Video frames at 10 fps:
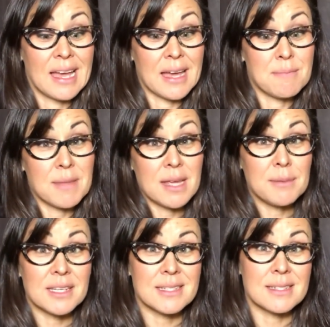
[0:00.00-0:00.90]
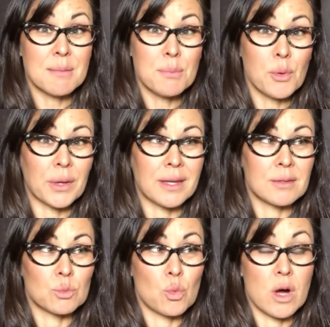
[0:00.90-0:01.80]
And maybe at some
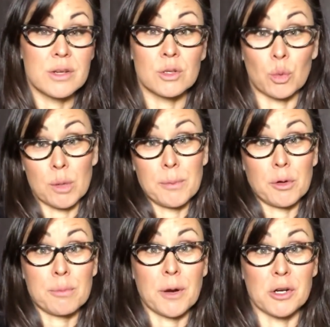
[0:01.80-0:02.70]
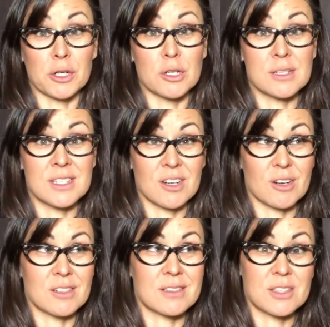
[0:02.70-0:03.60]
point, one or both partners
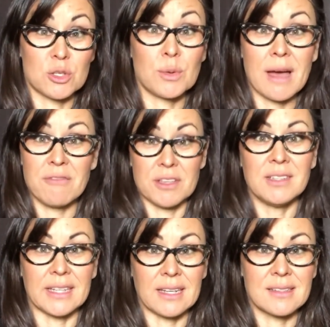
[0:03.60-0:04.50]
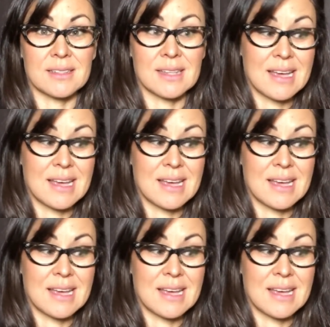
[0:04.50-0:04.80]
start to have feelings.